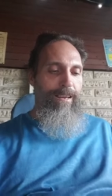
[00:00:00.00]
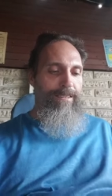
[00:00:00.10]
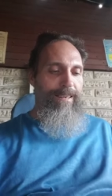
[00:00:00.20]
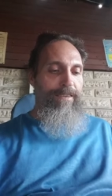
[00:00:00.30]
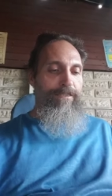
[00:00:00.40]

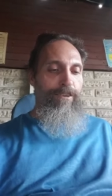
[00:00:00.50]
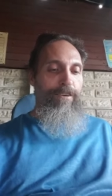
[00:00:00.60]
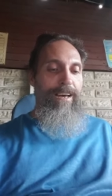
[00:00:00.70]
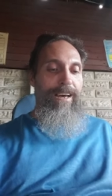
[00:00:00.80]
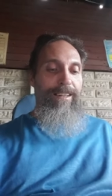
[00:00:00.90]
South
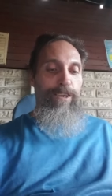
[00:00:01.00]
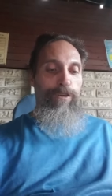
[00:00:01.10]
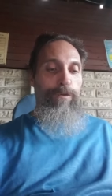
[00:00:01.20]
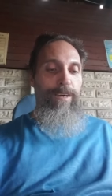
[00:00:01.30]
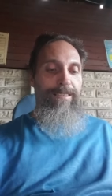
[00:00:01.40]
Korea and the
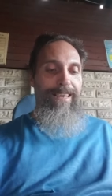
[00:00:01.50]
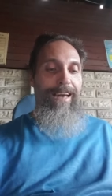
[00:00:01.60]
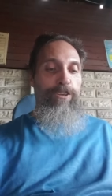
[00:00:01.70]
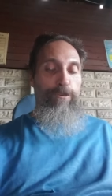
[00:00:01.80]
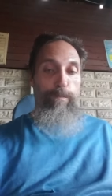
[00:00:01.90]
US
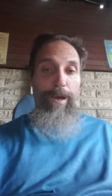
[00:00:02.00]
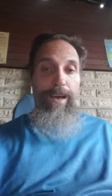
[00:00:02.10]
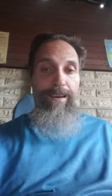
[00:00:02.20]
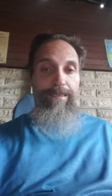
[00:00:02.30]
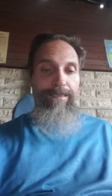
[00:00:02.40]
and
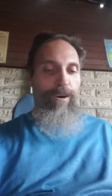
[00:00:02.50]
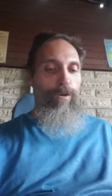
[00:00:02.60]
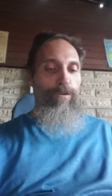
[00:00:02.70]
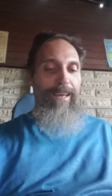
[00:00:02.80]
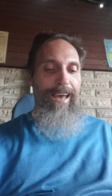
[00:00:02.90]
Japan
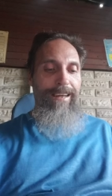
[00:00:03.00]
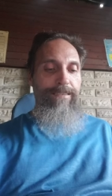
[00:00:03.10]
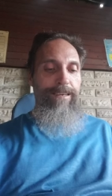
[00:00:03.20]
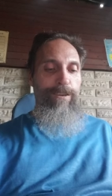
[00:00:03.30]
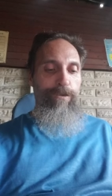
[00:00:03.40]
hold
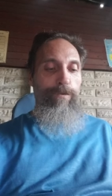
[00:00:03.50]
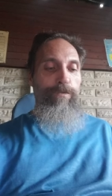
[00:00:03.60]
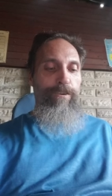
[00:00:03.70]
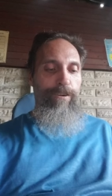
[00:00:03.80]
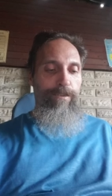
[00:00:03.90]
anti
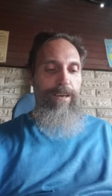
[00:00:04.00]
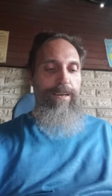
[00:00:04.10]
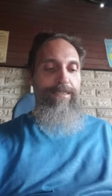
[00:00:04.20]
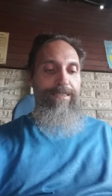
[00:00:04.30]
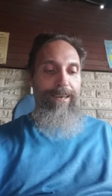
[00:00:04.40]
North
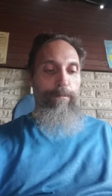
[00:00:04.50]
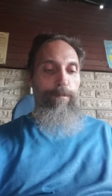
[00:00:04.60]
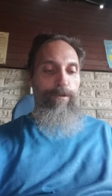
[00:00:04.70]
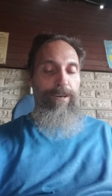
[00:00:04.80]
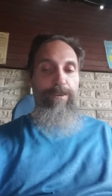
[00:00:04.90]
Korea
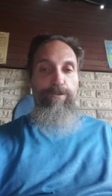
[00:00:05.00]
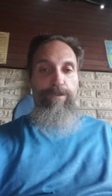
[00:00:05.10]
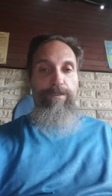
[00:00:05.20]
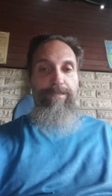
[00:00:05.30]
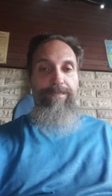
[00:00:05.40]
submarine
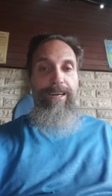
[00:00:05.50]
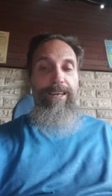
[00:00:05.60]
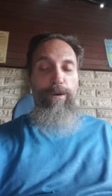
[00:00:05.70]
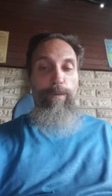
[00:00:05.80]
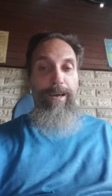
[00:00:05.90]
drill. Now,
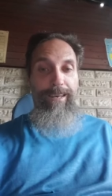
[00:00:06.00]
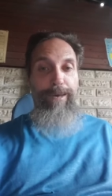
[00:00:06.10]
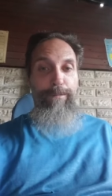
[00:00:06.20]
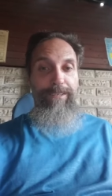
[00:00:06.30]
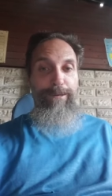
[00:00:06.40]
you know why
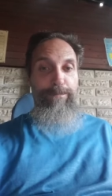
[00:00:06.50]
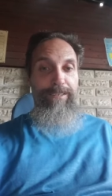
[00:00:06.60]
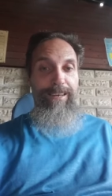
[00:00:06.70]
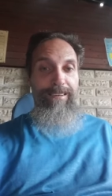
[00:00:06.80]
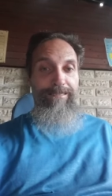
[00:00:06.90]
Kim is
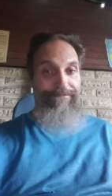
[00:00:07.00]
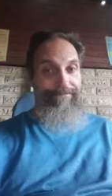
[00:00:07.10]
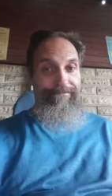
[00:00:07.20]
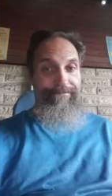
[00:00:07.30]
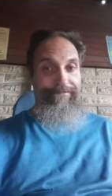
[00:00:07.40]
upset.
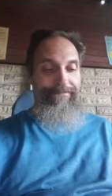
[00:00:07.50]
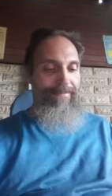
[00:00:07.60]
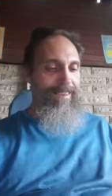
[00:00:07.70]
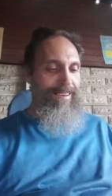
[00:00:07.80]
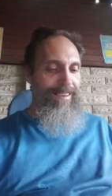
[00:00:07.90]

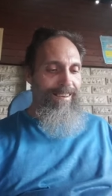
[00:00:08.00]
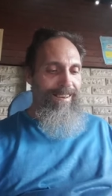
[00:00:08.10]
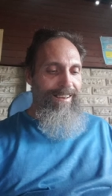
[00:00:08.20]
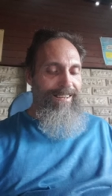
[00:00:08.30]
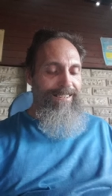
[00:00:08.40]

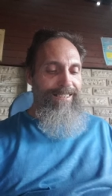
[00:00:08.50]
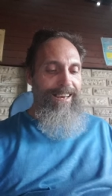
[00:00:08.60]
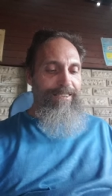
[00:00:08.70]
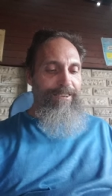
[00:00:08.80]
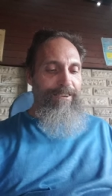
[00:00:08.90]
The
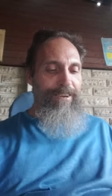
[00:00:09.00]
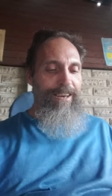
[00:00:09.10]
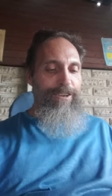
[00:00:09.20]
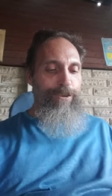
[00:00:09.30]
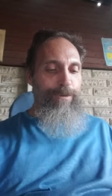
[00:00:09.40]
South
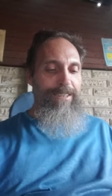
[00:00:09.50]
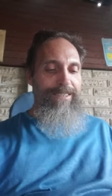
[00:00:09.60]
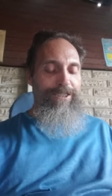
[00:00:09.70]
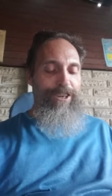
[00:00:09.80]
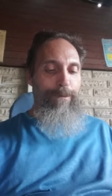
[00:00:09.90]
Korean,
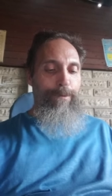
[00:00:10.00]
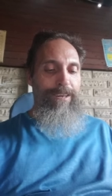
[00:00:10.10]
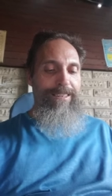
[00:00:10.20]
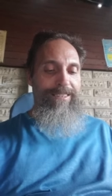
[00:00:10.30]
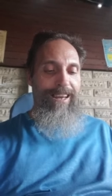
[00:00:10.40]
US, and
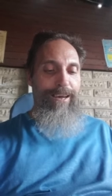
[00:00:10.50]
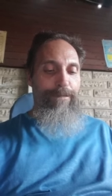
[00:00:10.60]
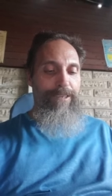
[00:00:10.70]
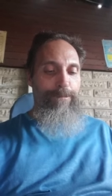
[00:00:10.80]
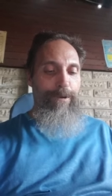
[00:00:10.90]
Japanese
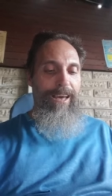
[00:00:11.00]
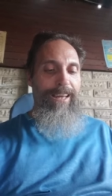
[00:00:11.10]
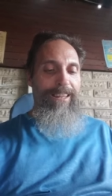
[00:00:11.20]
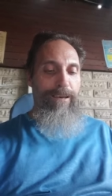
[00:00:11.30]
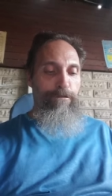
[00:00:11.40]
navies
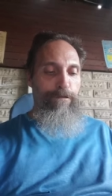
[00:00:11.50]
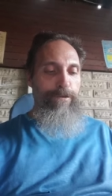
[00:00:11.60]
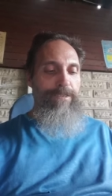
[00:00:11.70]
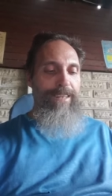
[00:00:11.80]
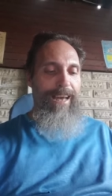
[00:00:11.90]
began their
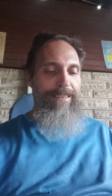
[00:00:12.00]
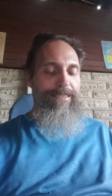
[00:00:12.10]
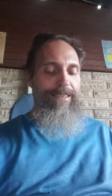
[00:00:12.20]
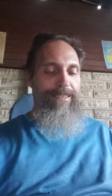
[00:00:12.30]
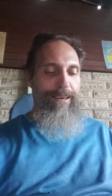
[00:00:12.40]
first
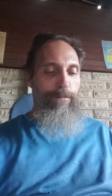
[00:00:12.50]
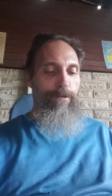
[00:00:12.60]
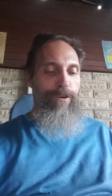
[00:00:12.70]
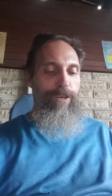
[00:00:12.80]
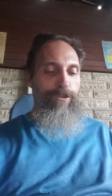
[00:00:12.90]
anti
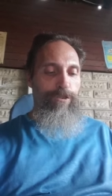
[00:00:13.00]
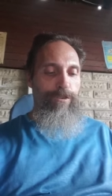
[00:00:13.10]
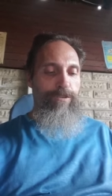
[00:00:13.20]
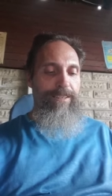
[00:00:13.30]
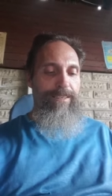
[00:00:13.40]
submarine drills